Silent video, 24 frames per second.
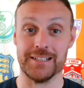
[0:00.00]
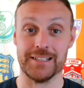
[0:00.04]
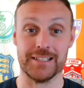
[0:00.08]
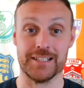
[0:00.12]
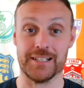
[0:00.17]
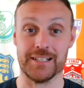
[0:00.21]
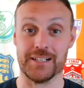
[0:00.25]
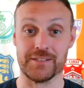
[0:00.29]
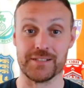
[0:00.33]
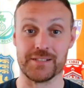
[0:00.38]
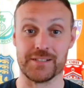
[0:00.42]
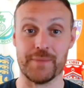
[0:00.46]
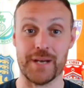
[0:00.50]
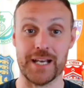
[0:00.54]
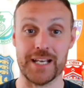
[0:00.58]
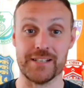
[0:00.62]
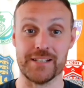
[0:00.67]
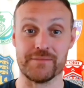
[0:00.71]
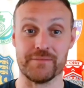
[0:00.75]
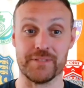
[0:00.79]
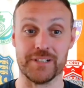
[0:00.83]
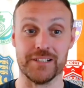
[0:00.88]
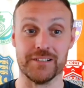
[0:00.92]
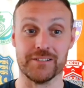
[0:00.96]
it's
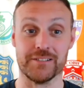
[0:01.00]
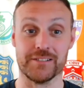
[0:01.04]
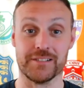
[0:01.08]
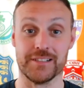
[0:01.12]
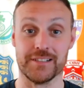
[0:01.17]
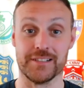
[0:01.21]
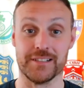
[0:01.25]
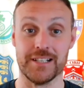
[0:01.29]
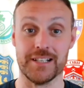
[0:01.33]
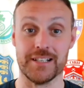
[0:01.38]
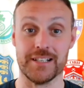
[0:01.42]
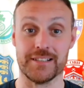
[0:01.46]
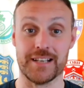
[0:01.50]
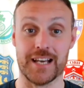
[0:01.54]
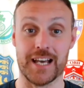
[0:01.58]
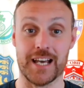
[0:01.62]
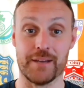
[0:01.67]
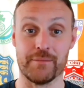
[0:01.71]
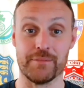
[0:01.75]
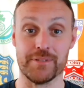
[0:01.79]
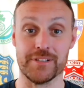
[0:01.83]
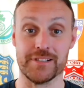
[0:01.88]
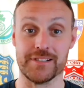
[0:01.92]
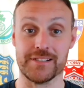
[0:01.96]
amazing when you look at the league
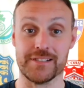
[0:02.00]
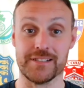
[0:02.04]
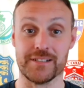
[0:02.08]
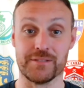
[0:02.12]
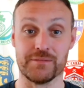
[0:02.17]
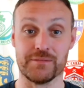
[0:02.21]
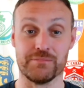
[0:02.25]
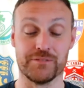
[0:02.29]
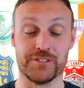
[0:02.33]
table, isn't it?